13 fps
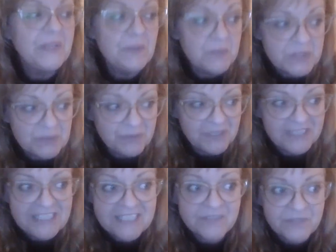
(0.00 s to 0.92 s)
It was the
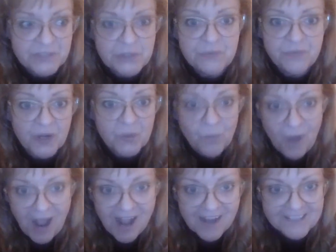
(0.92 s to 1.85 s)
release of Too Far to
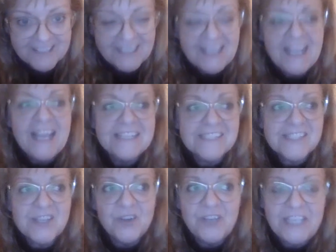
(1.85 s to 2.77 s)
Walk.
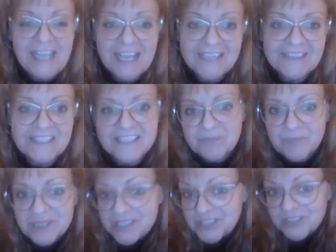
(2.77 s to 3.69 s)
And so he had these
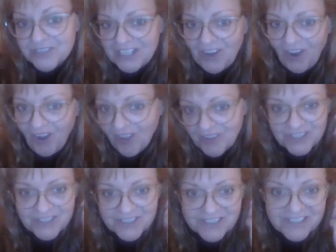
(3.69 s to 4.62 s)
mystery
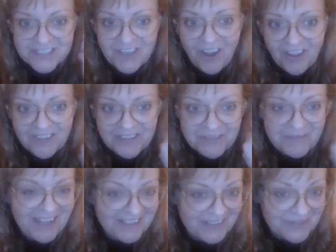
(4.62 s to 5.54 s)
callers call
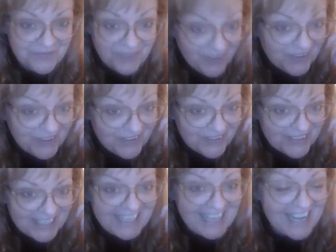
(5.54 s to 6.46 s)
him on the
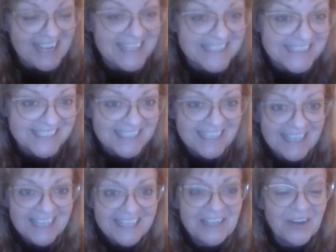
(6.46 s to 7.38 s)
phone and ask,
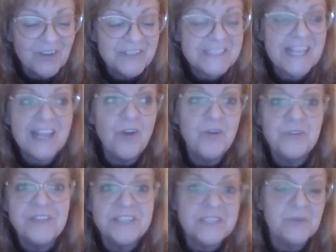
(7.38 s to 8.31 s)
it's like,
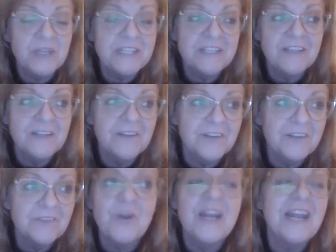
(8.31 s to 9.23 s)
oh, this one or